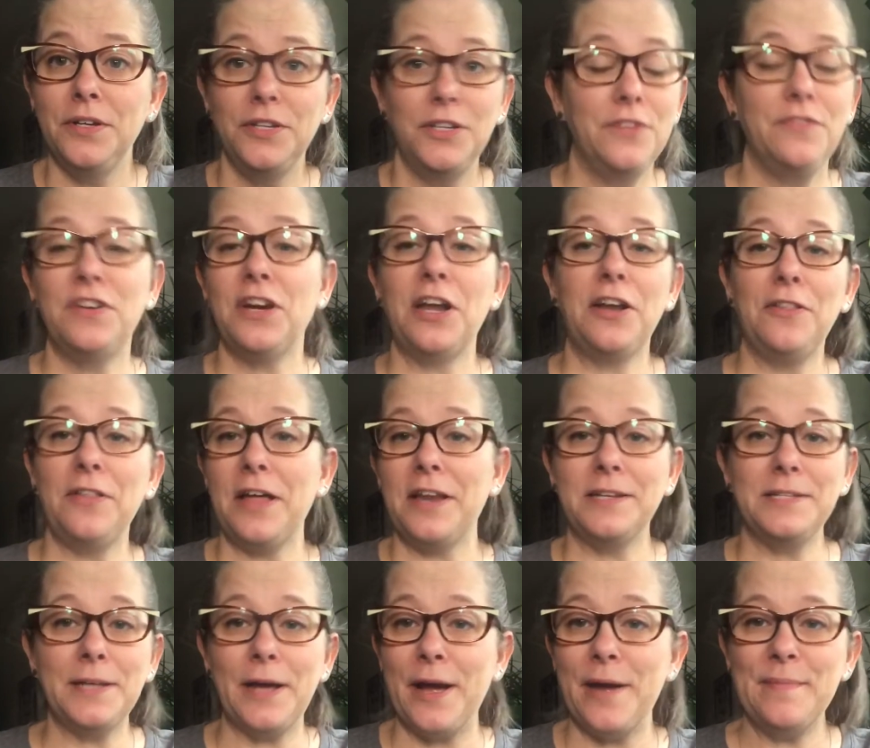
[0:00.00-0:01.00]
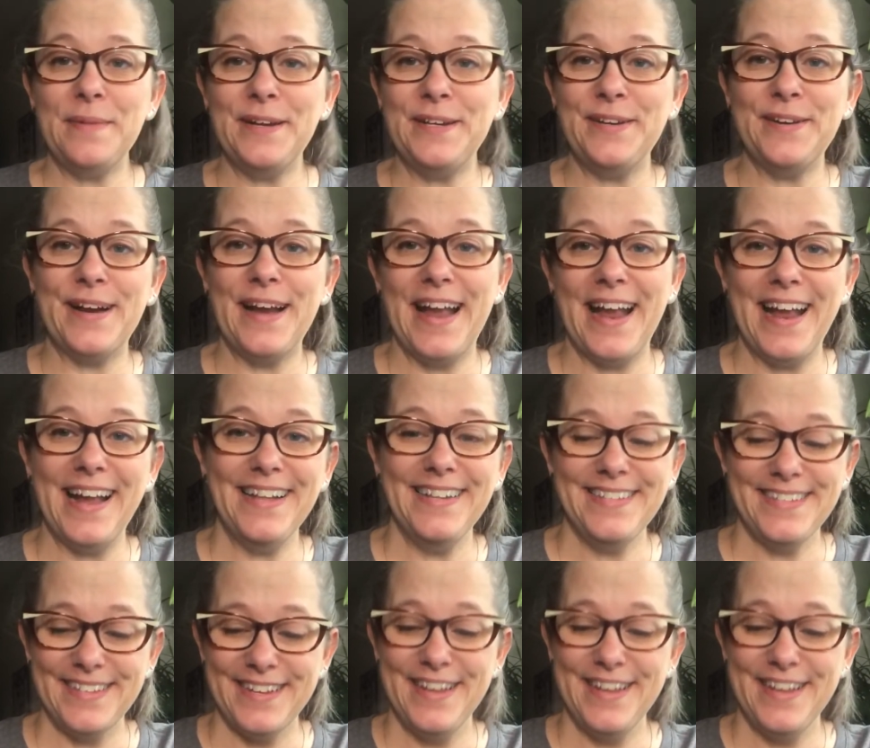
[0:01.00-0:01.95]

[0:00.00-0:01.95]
You've got a lot of time on your hands.